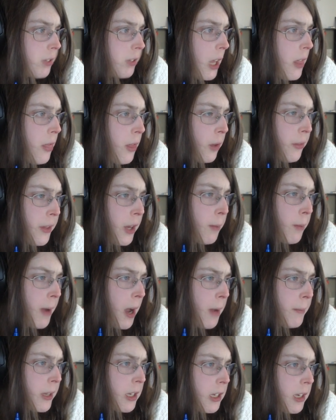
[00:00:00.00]
Though the
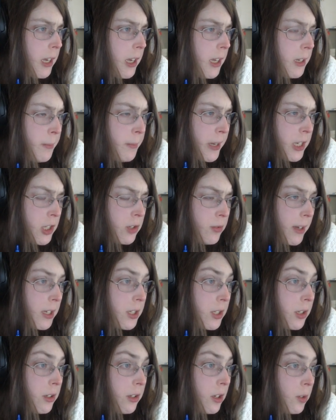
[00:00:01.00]
Obama
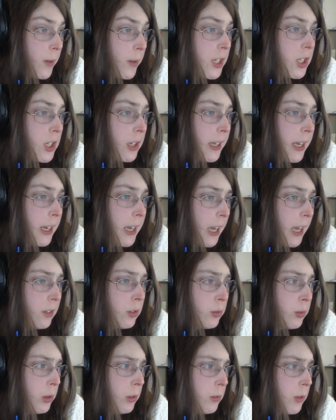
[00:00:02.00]
administration did originally enact
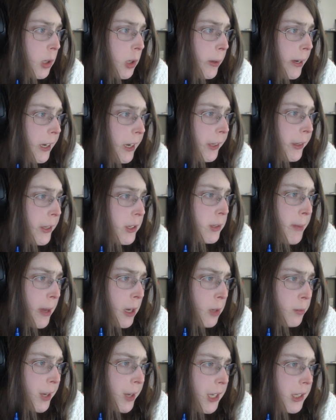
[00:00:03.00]
a rule requiring those
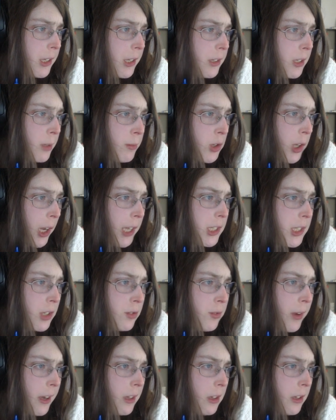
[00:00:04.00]
better brakes on some trains,
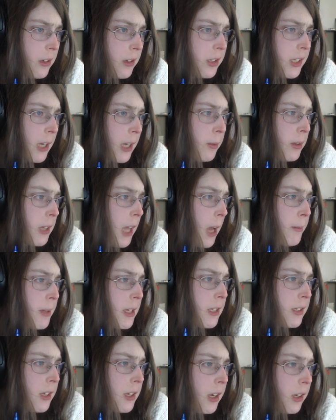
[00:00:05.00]
its regulators sided with
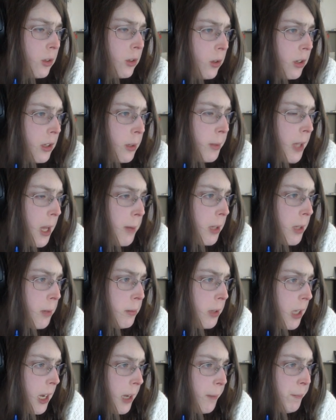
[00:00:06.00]
lobbyists and ignored the blah, blah,
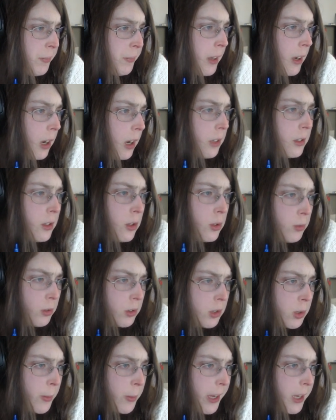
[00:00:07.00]
blah. Under the
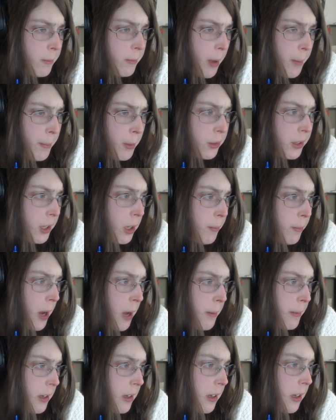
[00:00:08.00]
rules weakened by both the
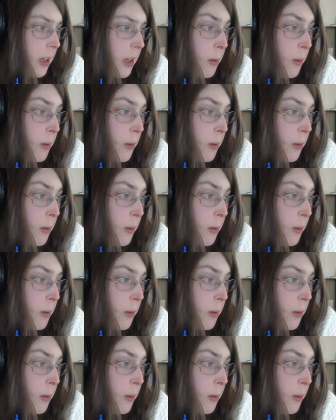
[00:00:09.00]
Obama